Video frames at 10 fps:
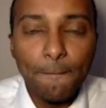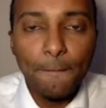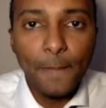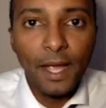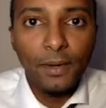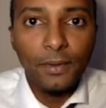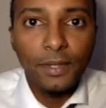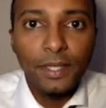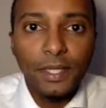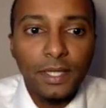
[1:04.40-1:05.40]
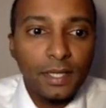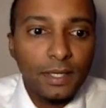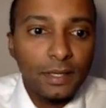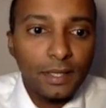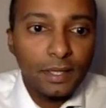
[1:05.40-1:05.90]
Now,
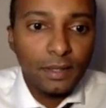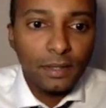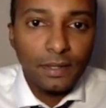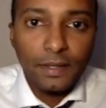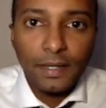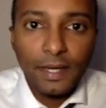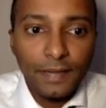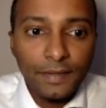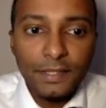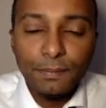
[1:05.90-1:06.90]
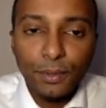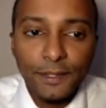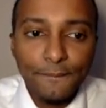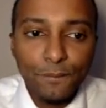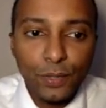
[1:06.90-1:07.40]
at this
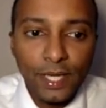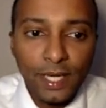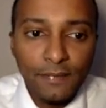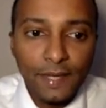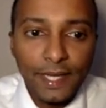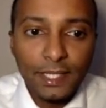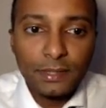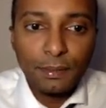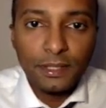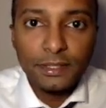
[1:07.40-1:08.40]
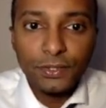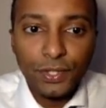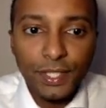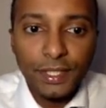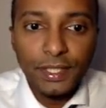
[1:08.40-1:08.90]
point, we have x plus
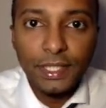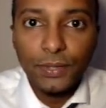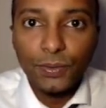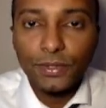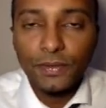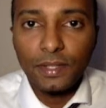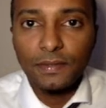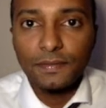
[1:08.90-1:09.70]
3 equals 5.